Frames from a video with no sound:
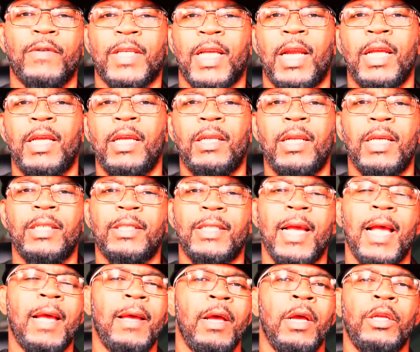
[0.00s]
Can I get less
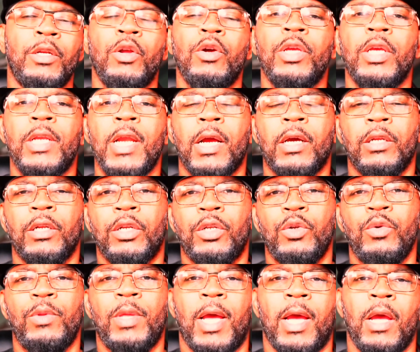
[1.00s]
time? No, you're not gonna
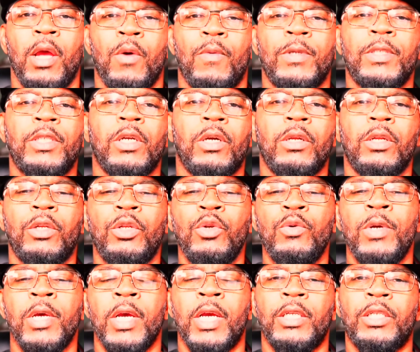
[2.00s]
do that. What you're gonna do
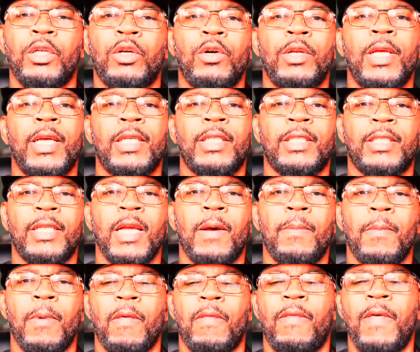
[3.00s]
is you're gonna accept
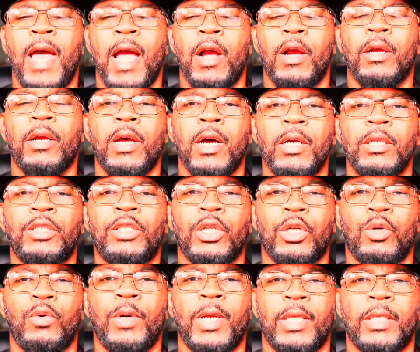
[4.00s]
that
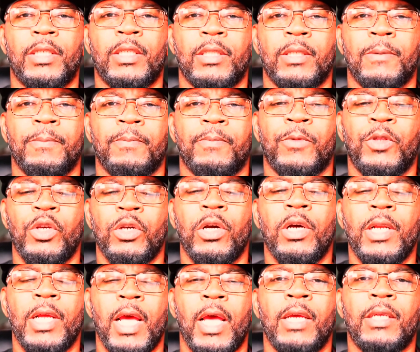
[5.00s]
consequence. You're
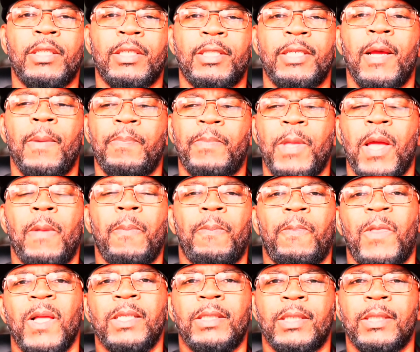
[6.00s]
gonna accept that
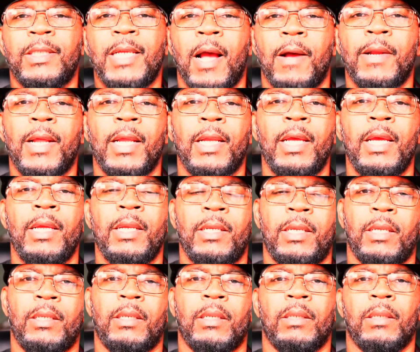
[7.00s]
this is how that
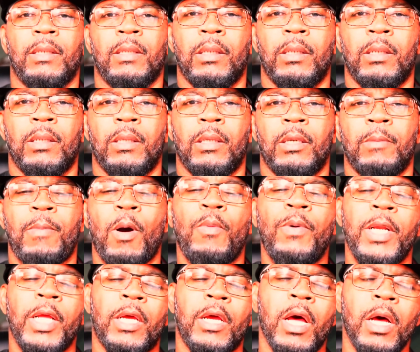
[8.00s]
ended. But when
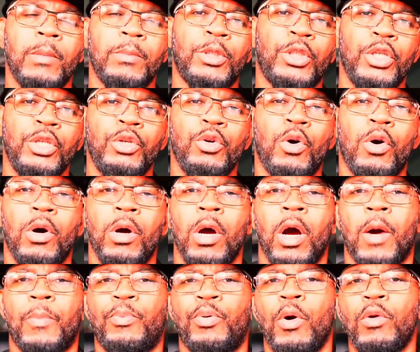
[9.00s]
it comes to your
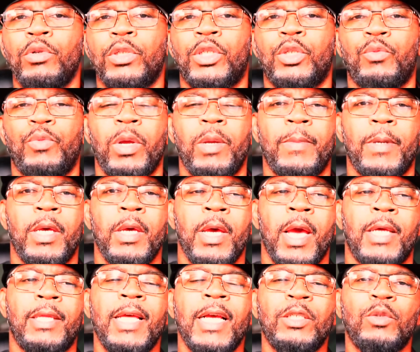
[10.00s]
approach to women,
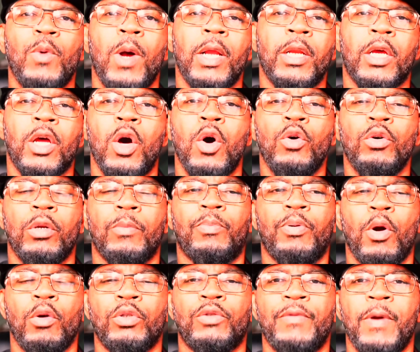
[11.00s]
and that's why the cold
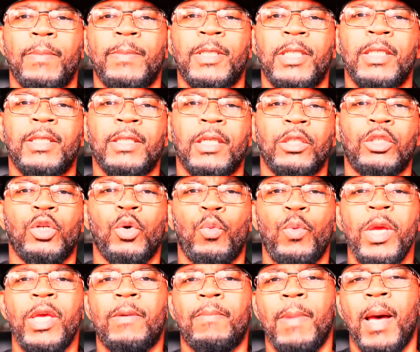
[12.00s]
approach represents such a
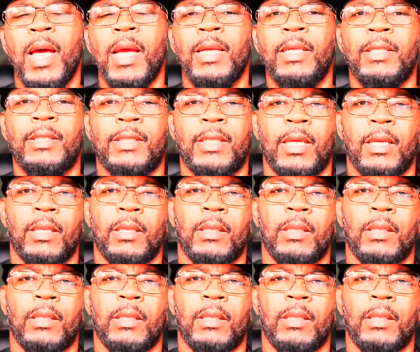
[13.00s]
weak mindset.